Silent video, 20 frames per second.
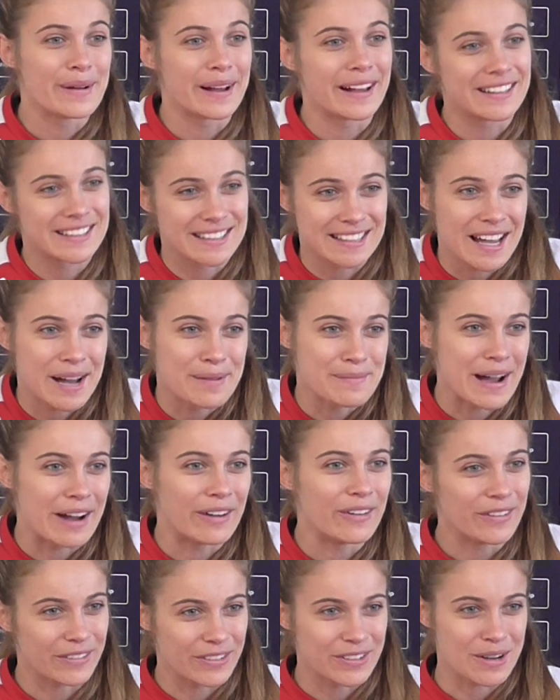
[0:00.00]
But to come
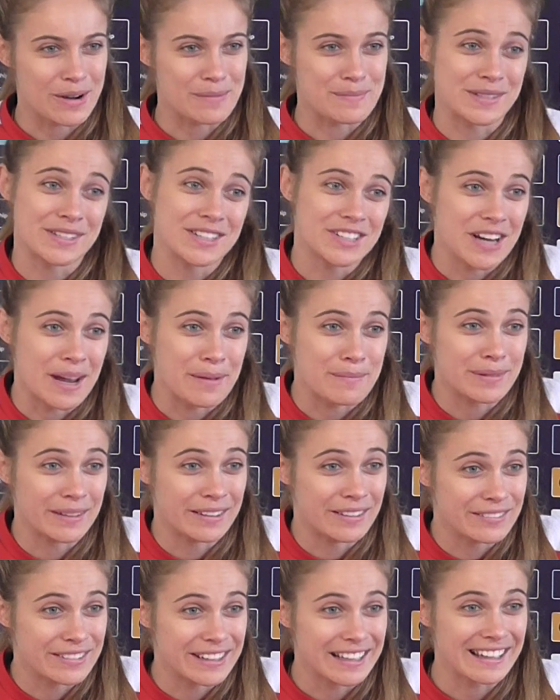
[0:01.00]
out on top as a
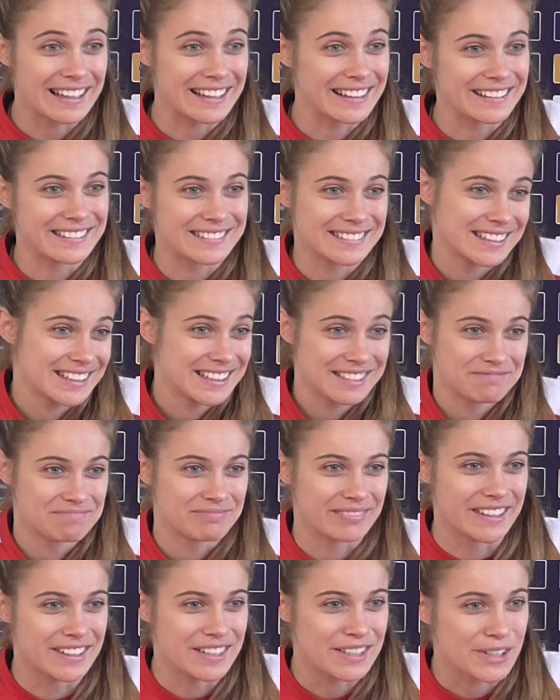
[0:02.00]
champion of Italy, it's
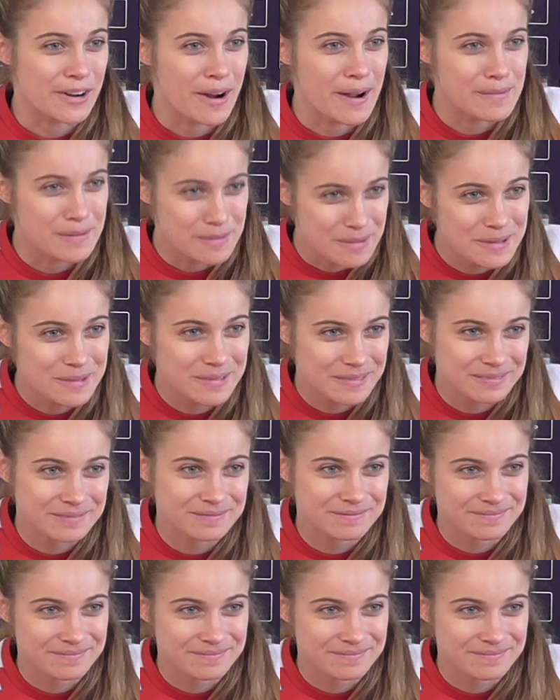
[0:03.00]
indescribable.